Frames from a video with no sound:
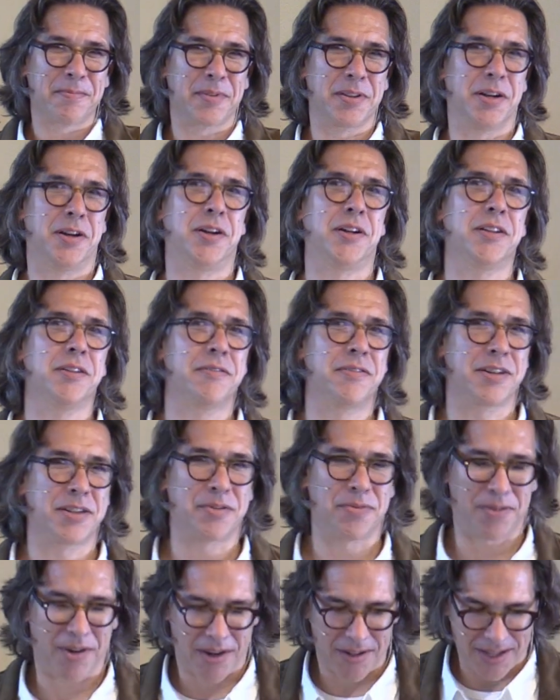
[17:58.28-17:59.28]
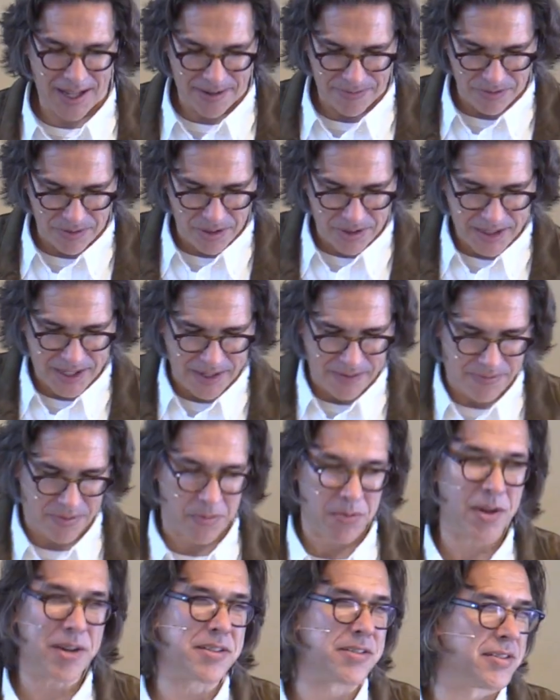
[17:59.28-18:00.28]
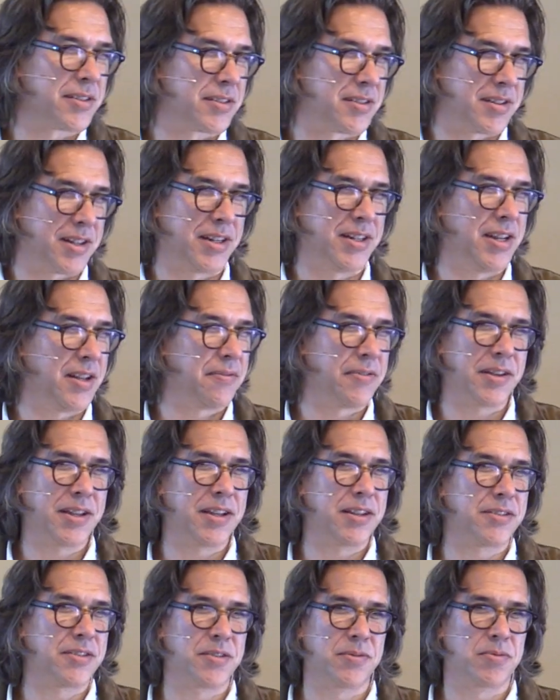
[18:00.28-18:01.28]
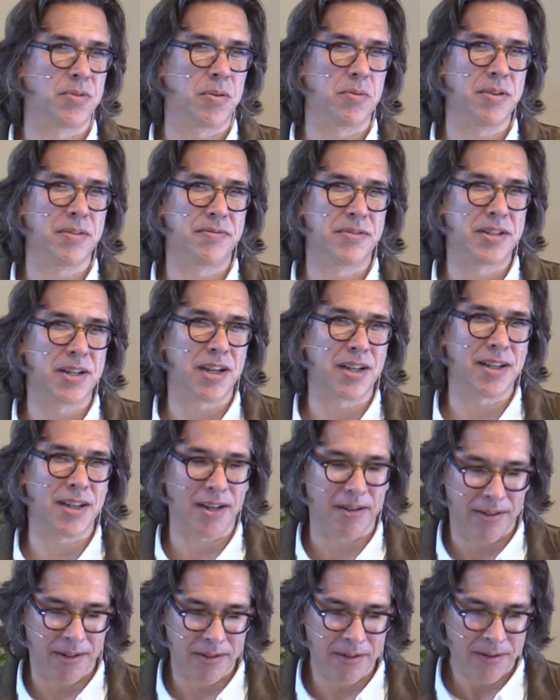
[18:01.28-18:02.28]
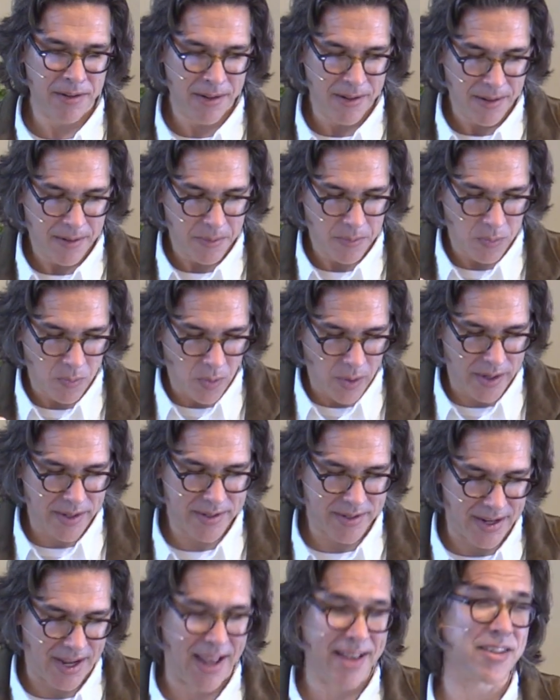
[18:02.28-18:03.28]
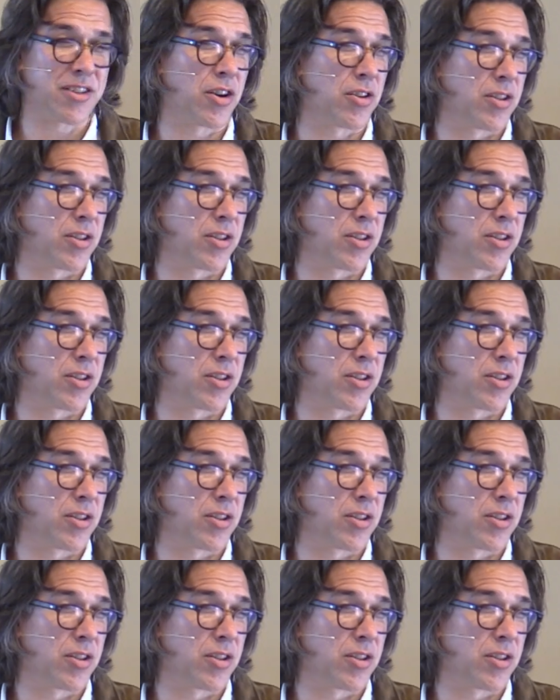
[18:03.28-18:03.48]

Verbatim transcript: All of us for our life looking for what is the significance of what we've done? What is, has our